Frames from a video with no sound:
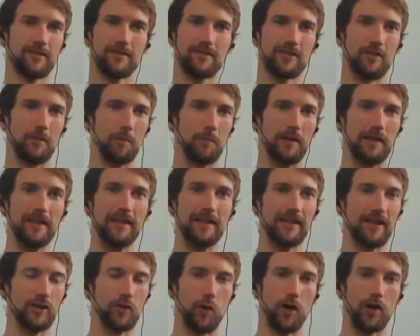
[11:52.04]

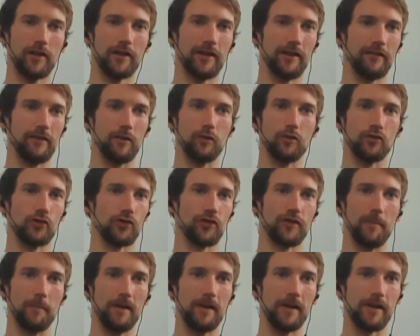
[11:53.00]
The quality of it will
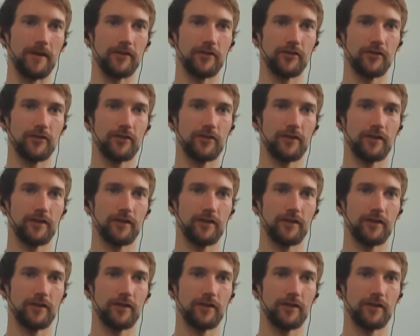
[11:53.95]
just diminish.